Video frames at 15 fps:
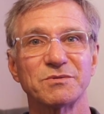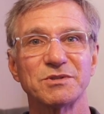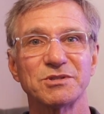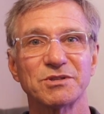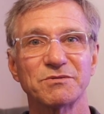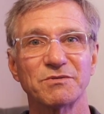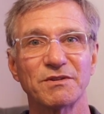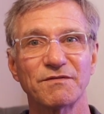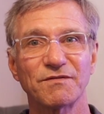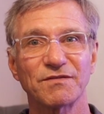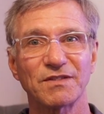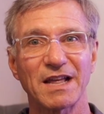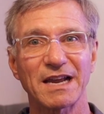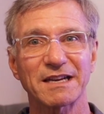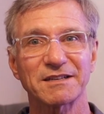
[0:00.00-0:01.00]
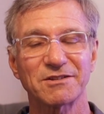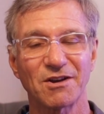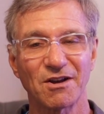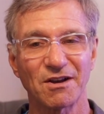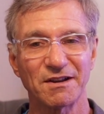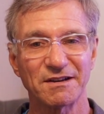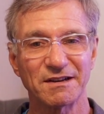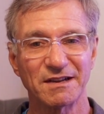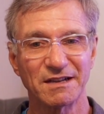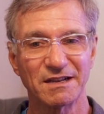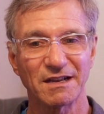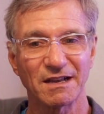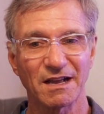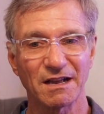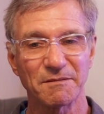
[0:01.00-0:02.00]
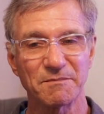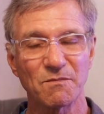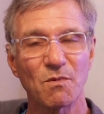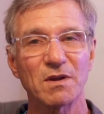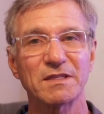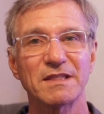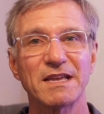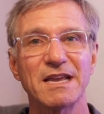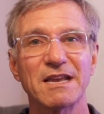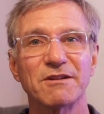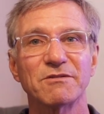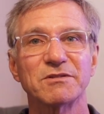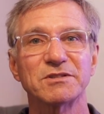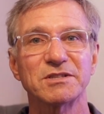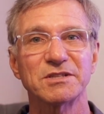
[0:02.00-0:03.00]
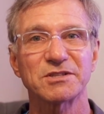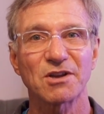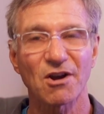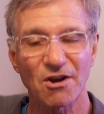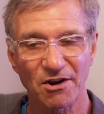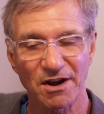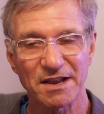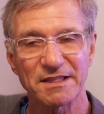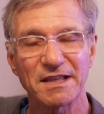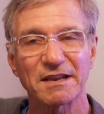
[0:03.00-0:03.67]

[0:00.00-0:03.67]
we should reflect on what the hindrances are and